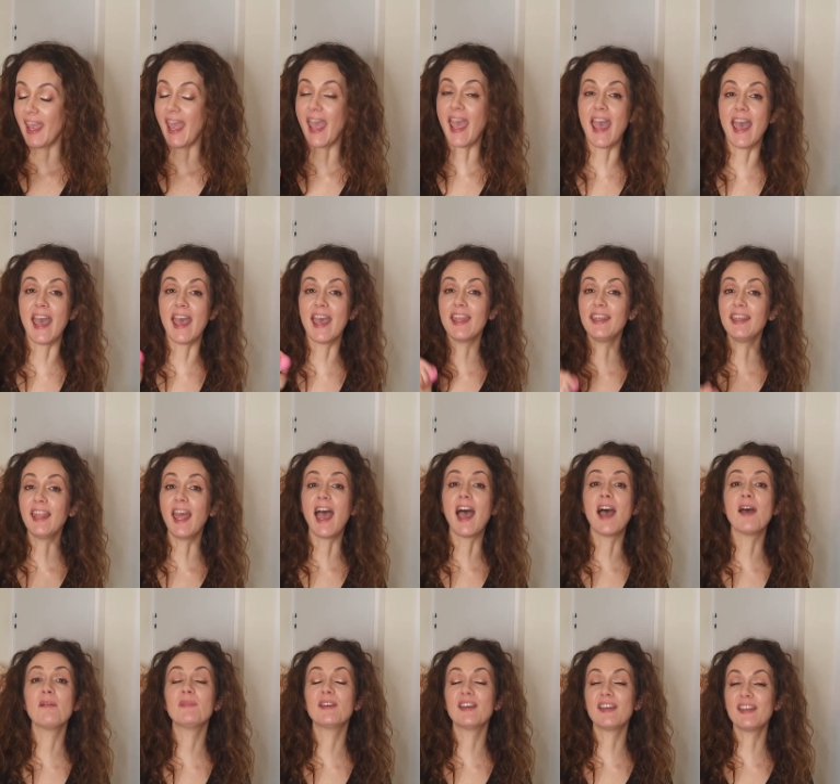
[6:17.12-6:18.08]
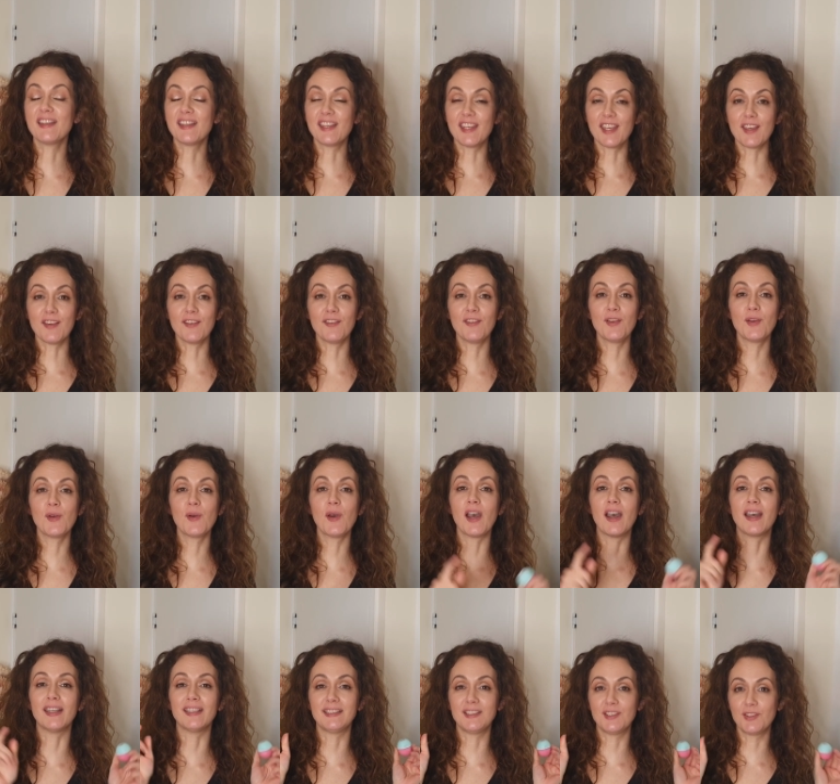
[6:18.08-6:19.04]
And I'm gonna give you
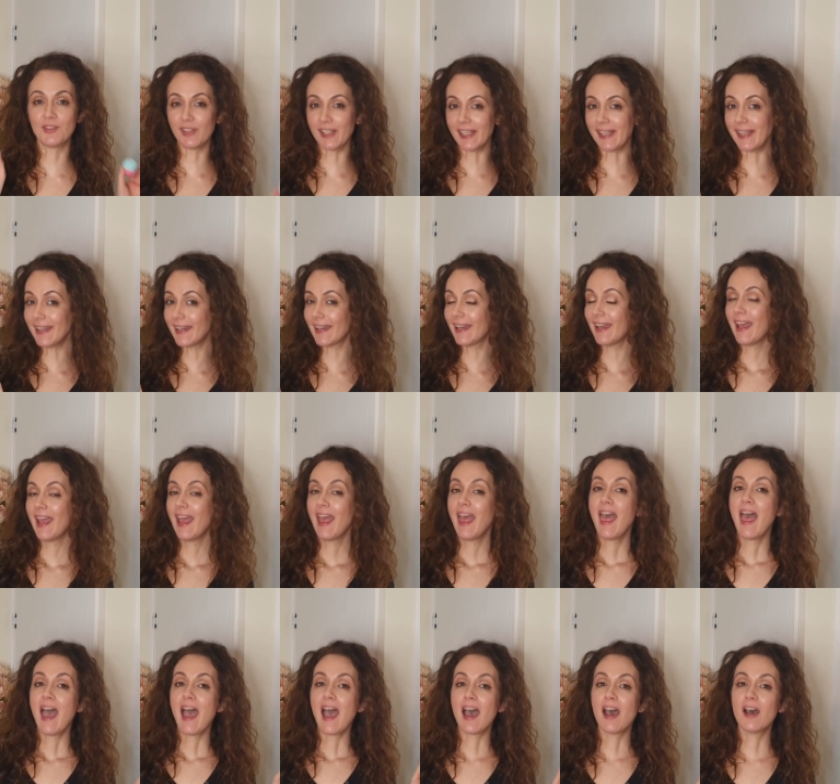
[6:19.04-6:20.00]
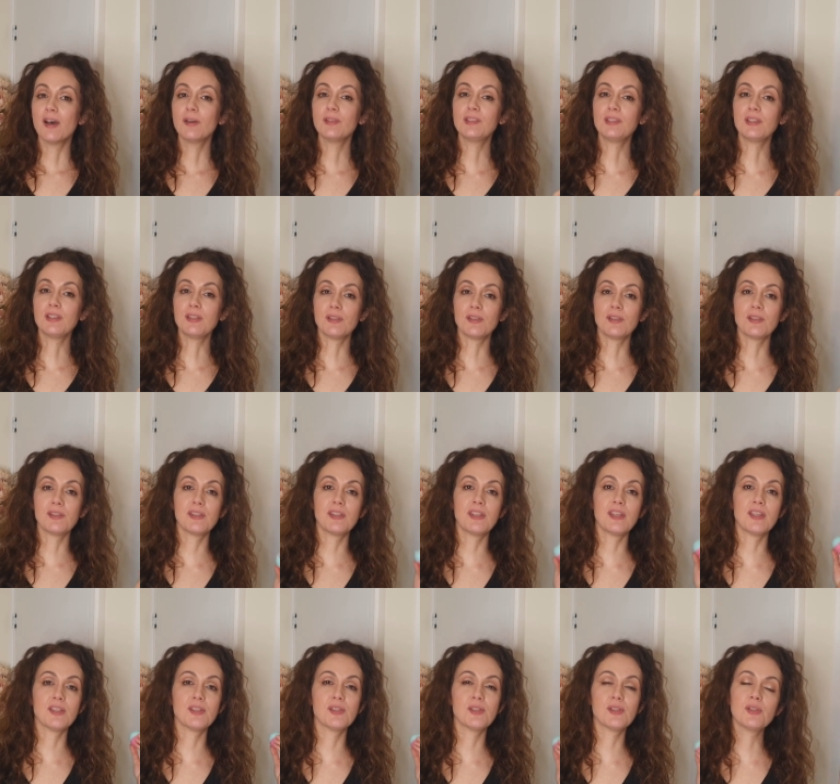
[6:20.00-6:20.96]
a trick how to use
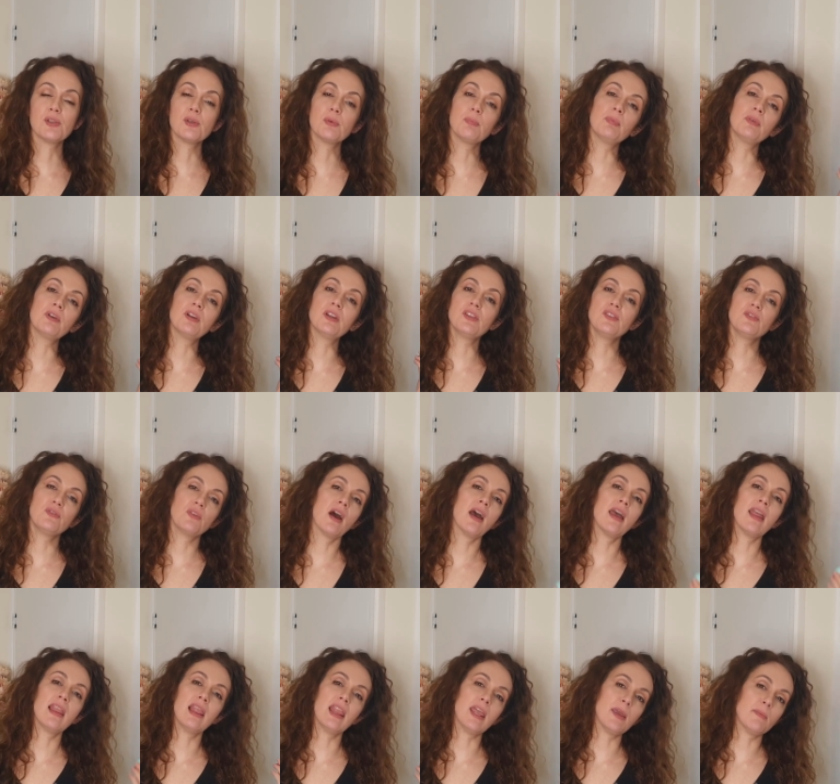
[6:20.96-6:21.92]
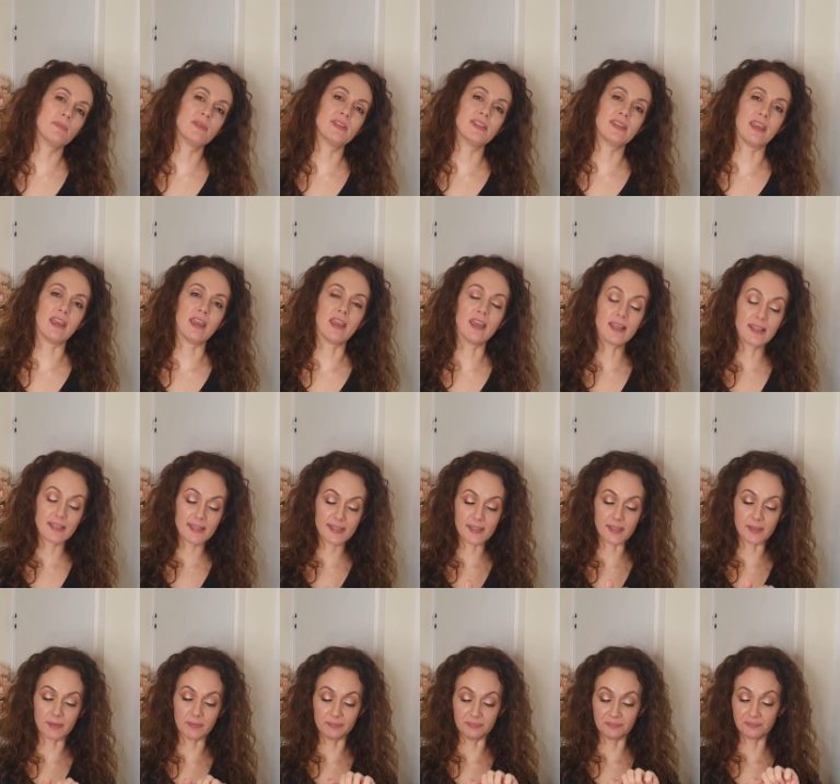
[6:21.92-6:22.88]
these super dry
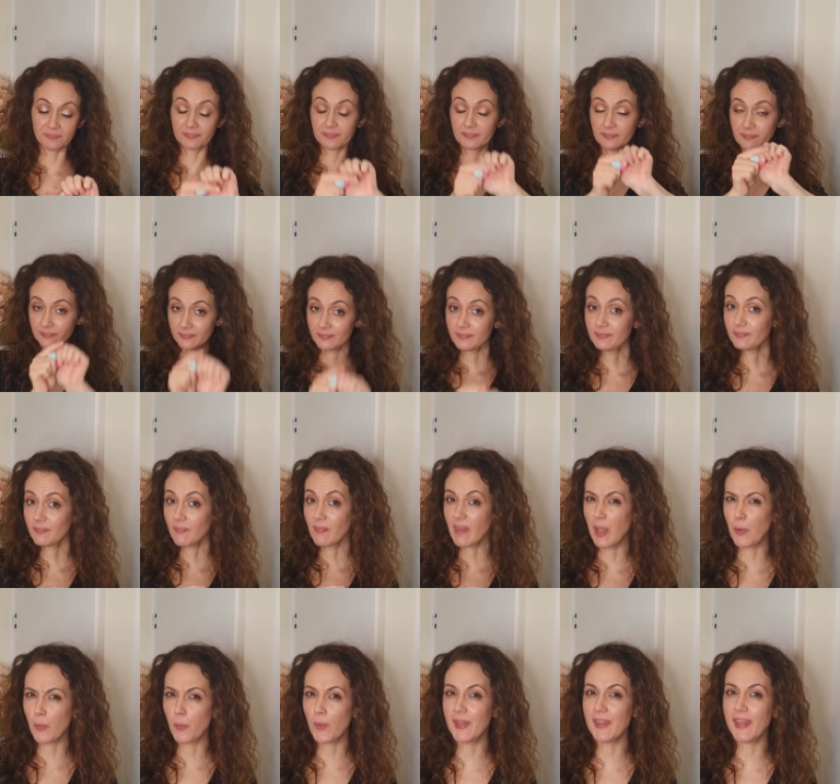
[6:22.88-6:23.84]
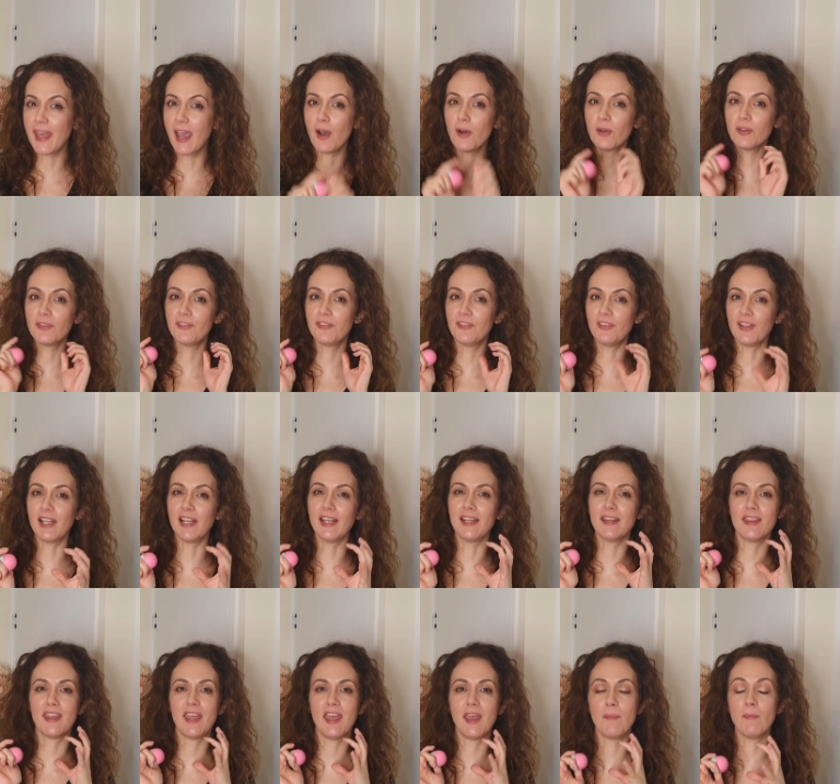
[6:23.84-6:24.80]
lipsticks without
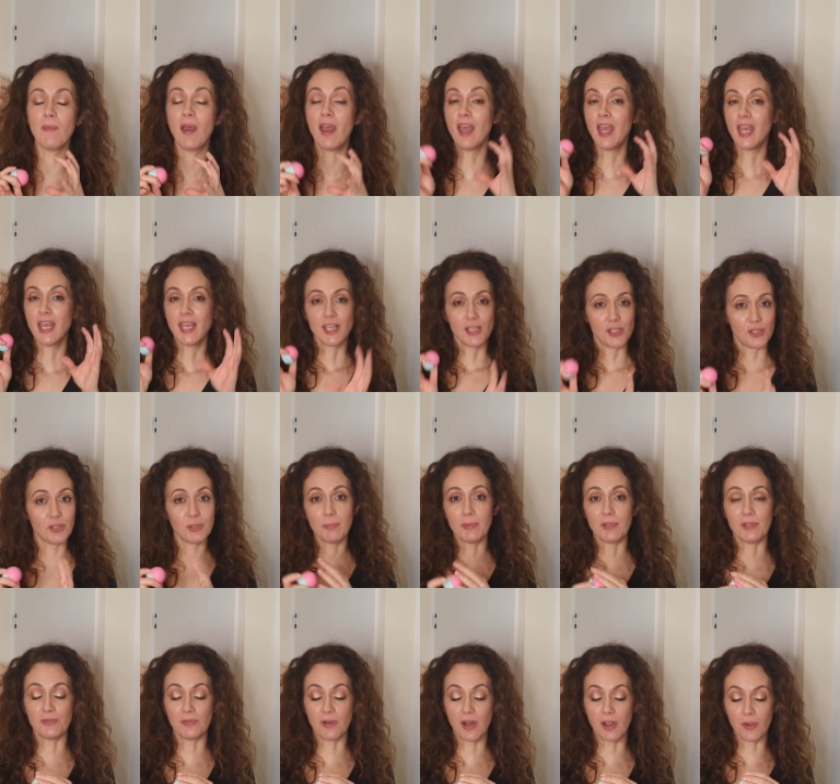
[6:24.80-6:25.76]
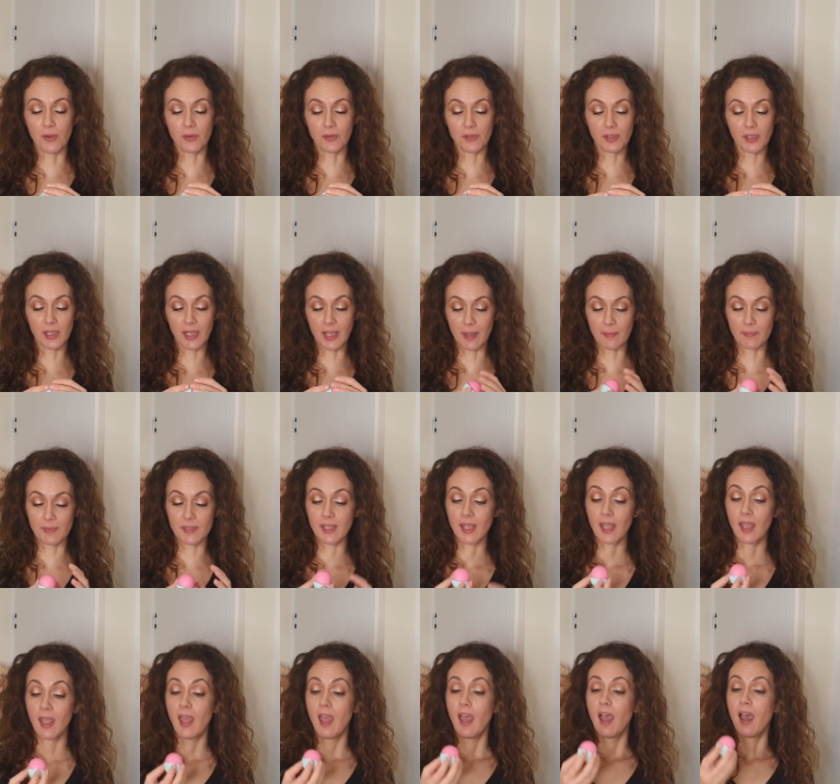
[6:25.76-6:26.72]
feeling them super dry on your lips.
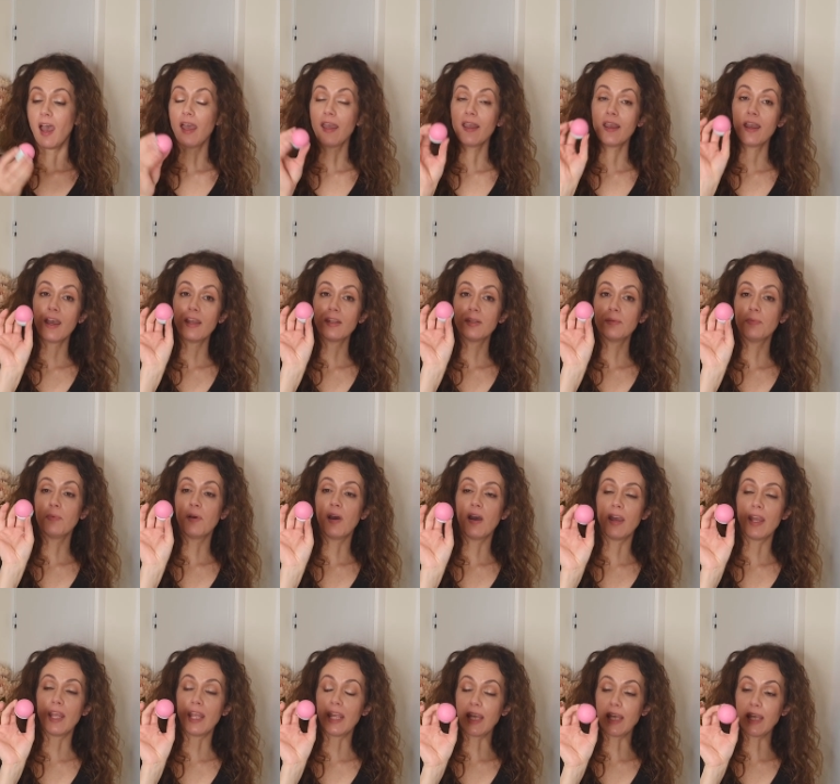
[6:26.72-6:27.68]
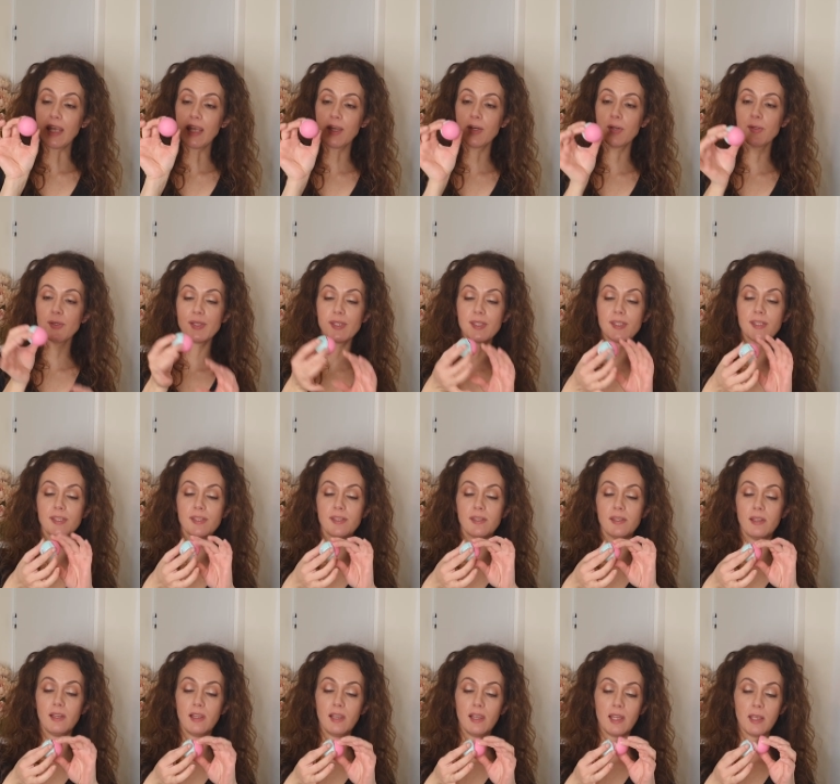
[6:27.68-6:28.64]
I got my
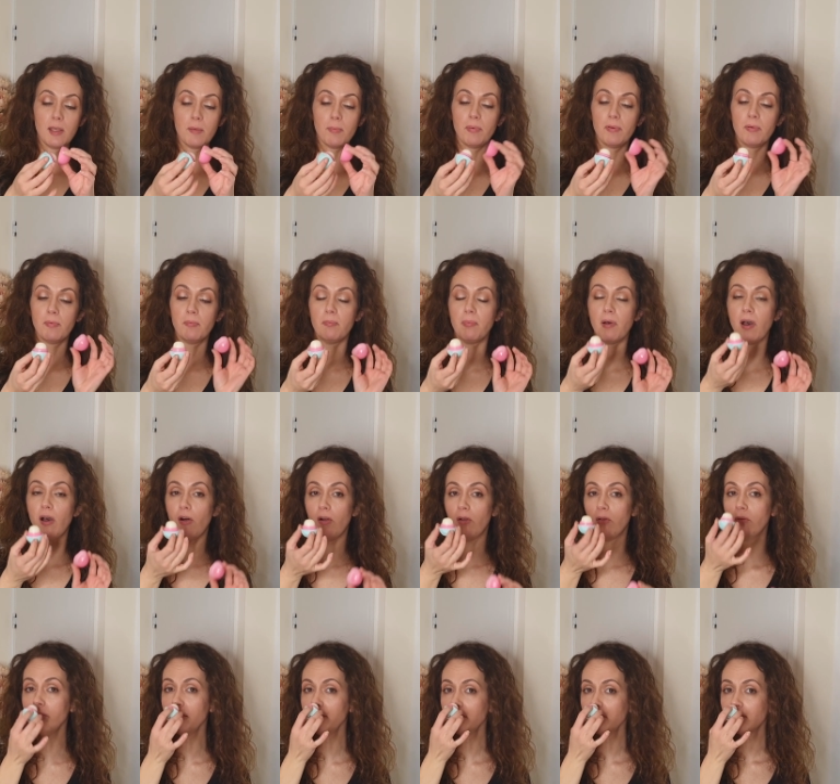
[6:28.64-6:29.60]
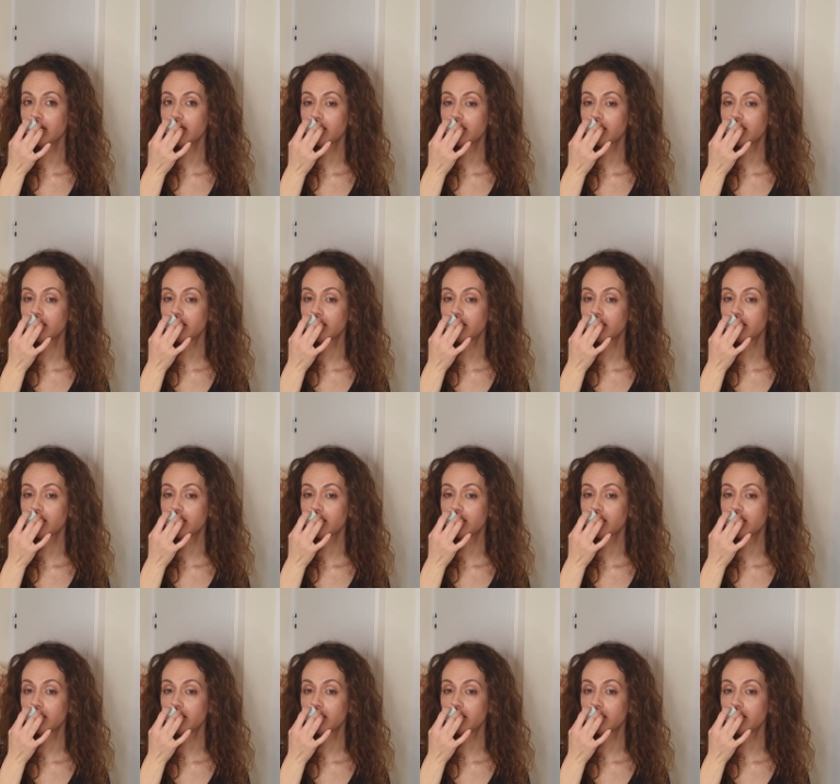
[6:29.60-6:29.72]
EOS lip balm